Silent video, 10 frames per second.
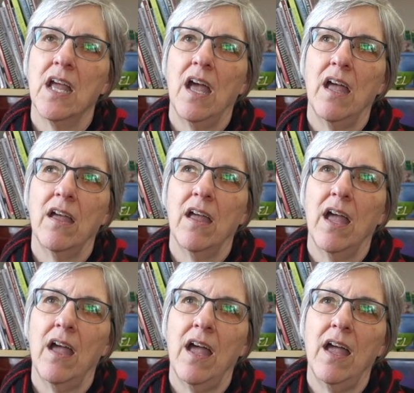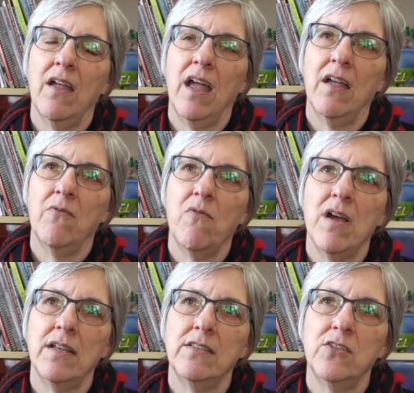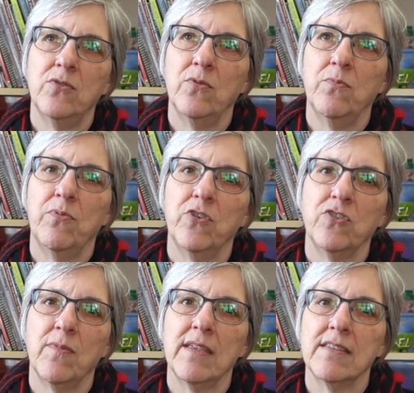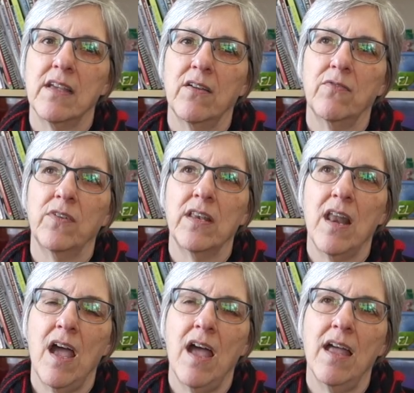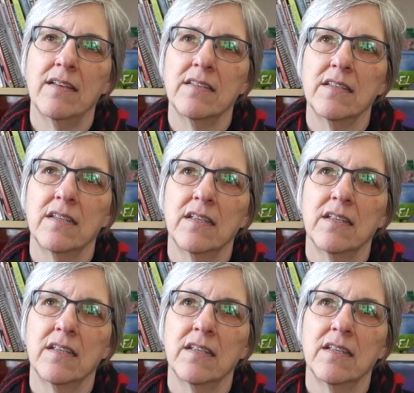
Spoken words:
I want to push myself and not